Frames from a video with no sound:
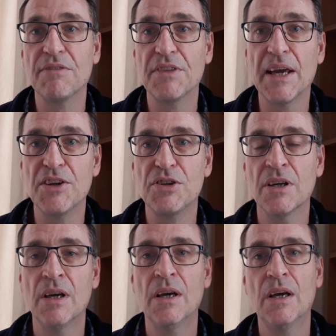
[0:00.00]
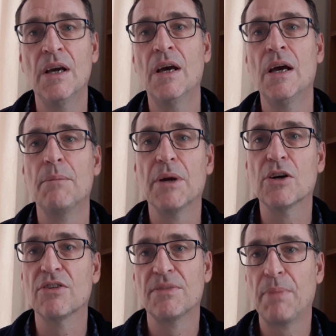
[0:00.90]
with DISH,
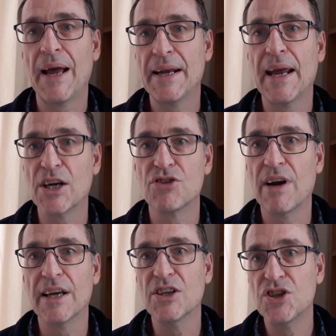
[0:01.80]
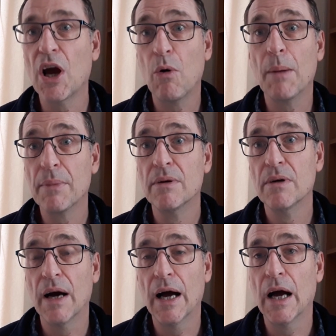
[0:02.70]
because plain x-rays show up
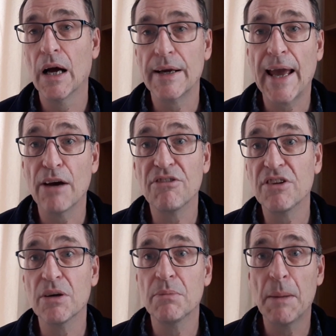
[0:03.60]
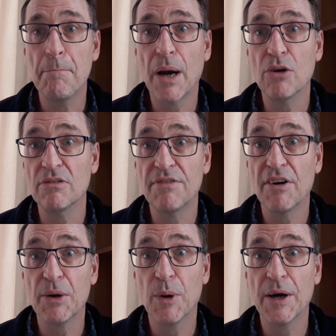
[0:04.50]
calcium and bone
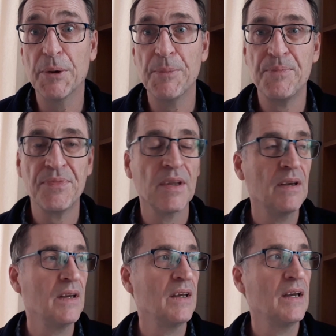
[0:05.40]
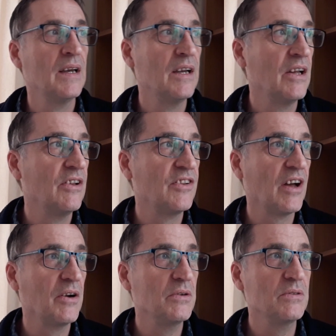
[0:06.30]
very well.
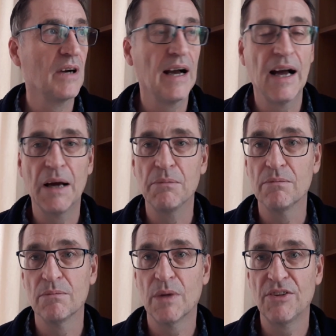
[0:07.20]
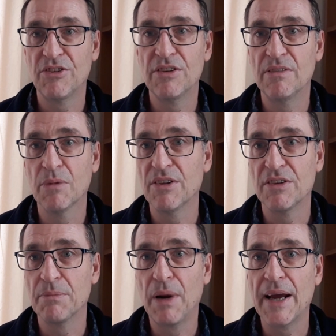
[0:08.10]
So once
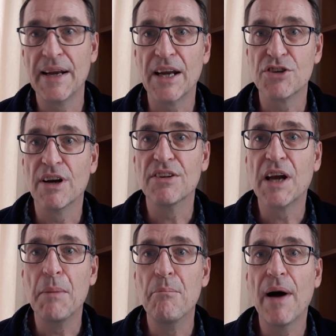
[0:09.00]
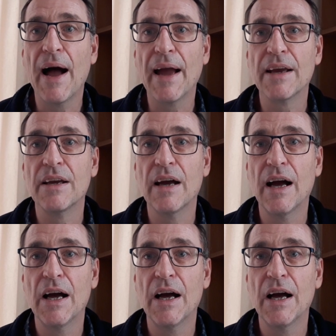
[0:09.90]
the plain x-rays come back,